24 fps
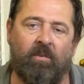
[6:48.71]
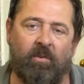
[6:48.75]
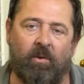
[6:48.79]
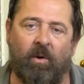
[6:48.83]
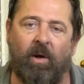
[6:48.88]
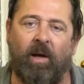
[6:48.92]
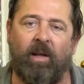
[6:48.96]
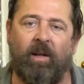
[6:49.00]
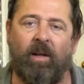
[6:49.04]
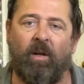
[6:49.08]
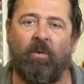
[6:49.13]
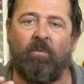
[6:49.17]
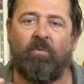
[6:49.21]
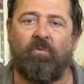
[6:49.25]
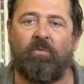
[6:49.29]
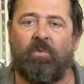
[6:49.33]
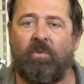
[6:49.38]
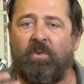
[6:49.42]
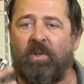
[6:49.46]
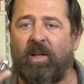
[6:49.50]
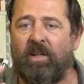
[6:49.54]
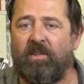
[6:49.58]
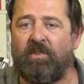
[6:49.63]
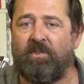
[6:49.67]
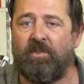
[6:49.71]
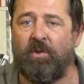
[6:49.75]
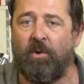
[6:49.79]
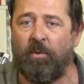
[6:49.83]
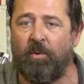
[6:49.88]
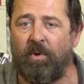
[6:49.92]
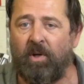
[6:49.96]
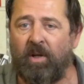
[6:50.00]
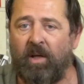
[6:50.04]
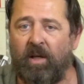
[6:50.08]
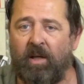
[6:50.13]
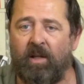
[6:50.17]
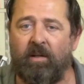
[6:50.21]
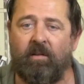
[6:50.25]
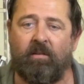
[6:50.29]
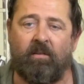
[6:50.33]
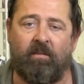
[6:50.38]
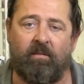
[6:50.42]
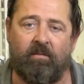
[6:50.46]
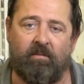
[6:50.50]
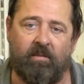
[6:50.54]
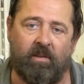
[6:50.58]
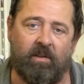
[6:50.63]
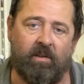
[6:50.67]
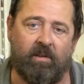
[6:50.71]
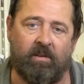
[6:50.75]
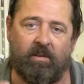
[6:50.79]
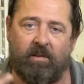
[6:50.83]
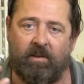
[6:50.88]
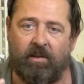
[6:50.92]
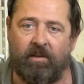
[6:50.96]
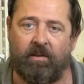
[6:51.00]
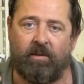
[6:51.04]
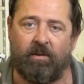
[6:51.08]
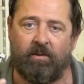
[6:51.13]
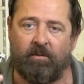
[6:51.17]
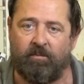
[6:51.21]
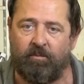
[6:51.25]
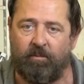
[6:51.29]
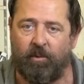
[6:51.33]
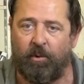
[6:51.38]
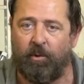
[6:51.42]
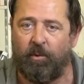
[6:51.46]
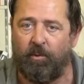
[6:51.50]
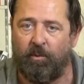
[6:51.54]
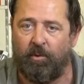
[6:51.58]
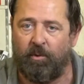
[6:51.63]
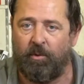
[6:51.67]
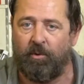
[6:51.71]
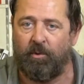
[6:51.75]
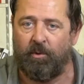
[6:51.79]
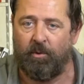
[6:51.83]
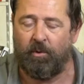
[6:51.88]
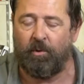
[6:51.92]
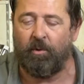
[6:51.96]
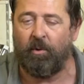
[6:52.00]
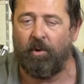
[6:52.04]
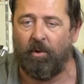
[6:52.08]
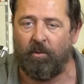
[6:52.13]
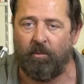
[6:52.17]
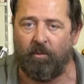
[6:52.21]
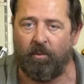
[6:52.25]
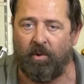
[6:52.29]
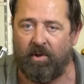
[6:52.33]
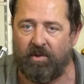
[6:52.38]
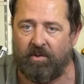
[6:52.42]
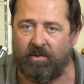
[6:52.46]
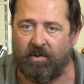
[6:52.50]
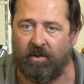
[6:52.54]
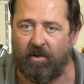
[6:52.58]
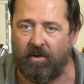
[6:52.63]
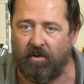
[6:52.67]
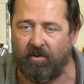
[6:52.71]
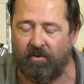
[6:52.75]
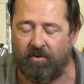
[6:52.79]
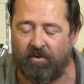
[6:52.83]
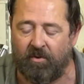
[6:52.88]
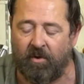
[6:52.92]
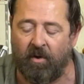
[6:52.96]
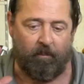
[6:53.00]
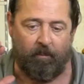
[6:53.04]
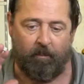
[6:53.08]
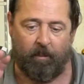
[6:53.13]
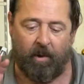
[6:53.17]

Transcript: so I don't suggest doing it until you do your own research.